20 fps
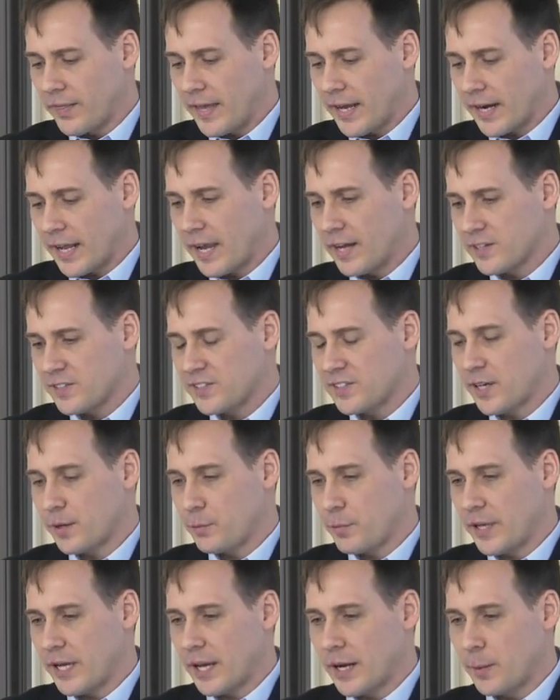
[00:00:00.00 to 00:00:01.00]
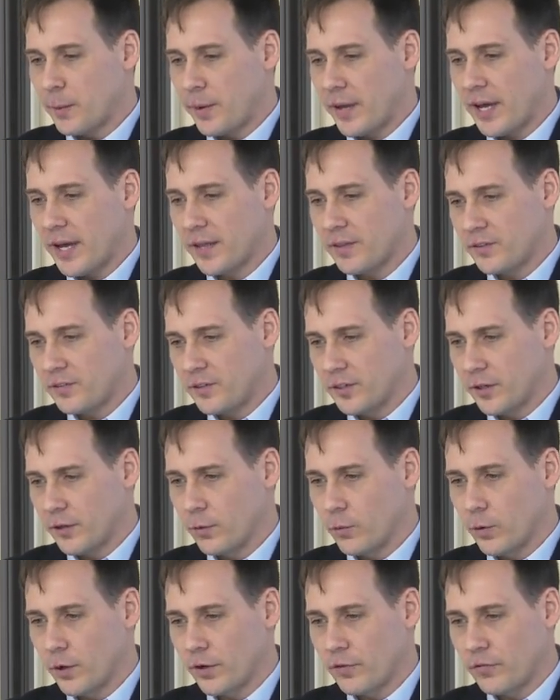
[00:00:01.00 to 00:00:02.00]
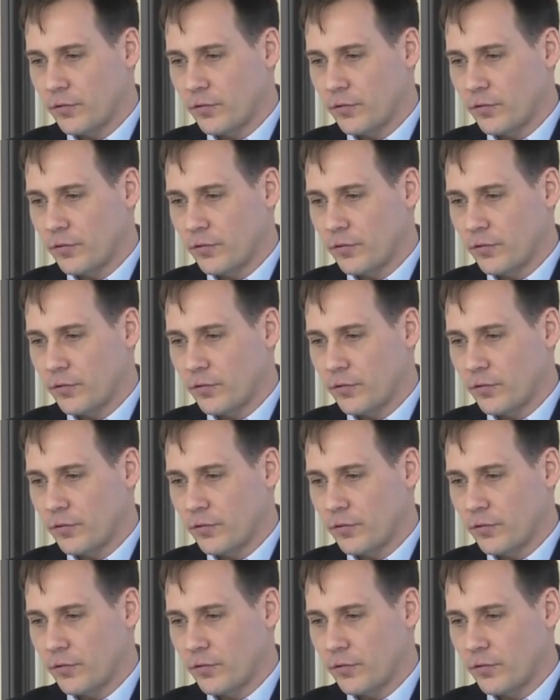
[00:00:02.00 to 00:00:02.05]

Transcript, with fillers: that kind of set me on a path to go work